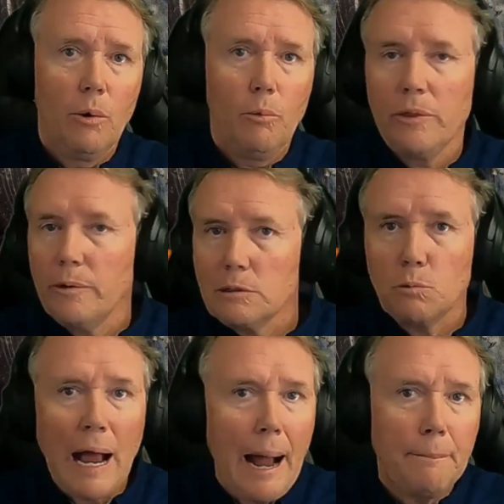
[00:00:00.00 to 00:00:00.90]
whether it's
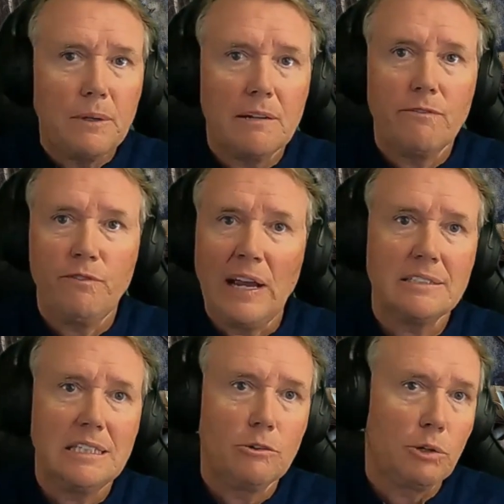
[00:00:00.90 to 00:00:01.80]
wrapped in
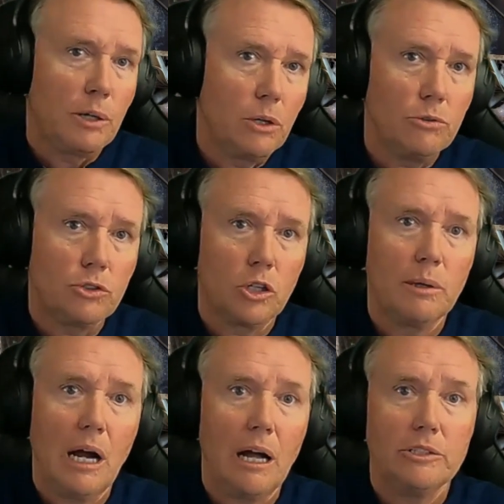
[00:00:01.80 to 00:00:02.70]
fancy crypto
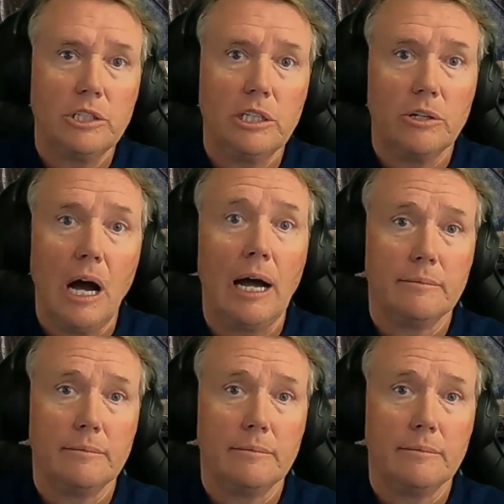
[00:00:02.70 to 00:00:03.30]
terminology or not.